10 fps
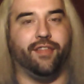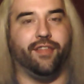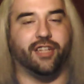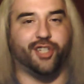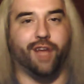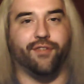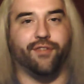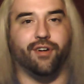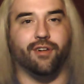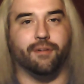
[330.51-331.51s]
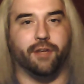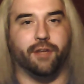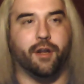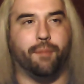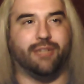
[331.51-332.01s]
the shuffle,
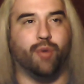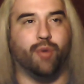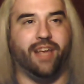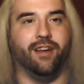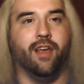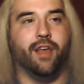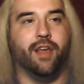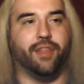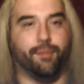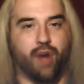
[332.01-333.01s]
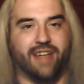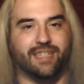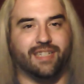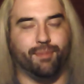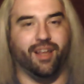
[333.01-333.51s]
between the
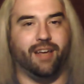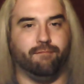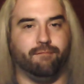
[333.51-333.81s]
brand split